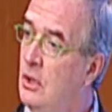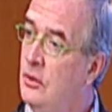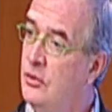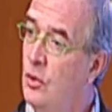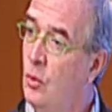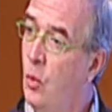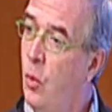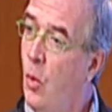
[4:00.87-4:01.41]

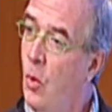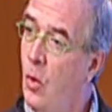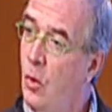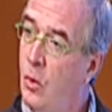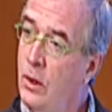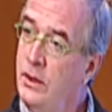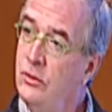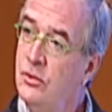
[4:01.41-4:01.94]
So
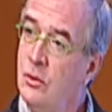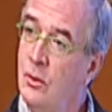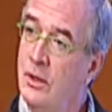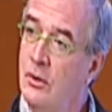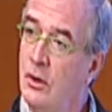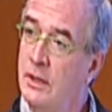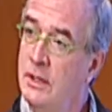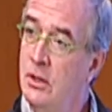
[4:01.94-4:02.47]
wh what is
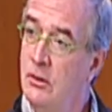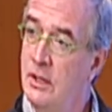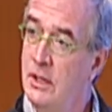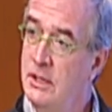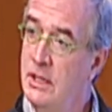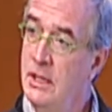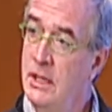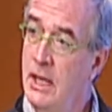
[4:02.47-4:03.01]
going on here at a
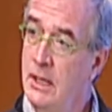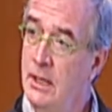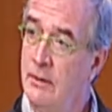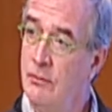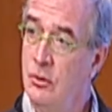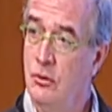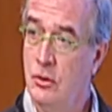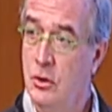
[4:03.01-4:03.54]
DNA
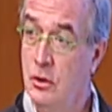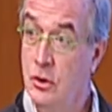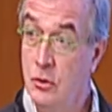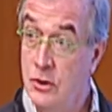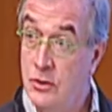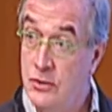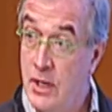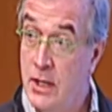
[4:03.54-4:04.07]
level, you
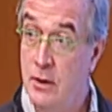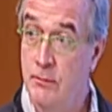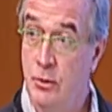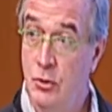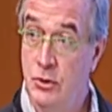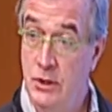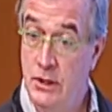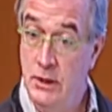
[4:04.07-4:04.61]
could say at a
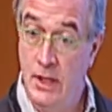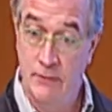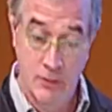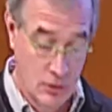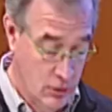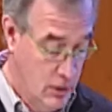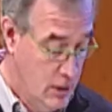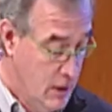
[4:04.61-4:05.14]
protein
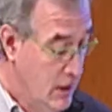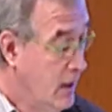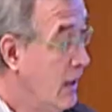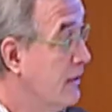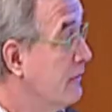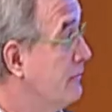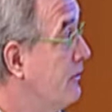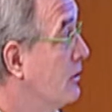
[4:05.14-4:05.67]
level,
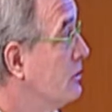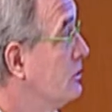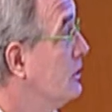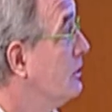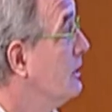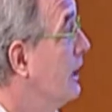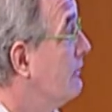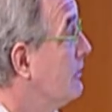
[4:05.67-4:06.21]
at a
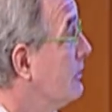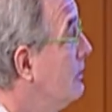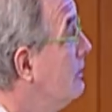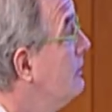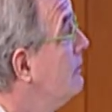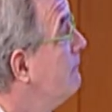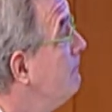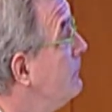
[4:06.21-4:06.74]
functional level,
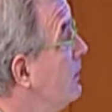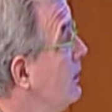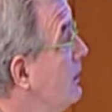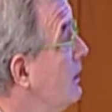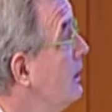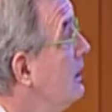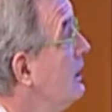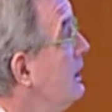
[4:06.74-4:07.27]

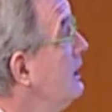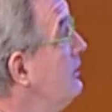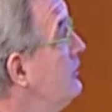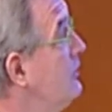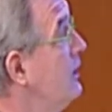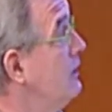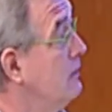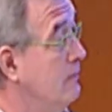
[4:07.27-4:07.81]
is that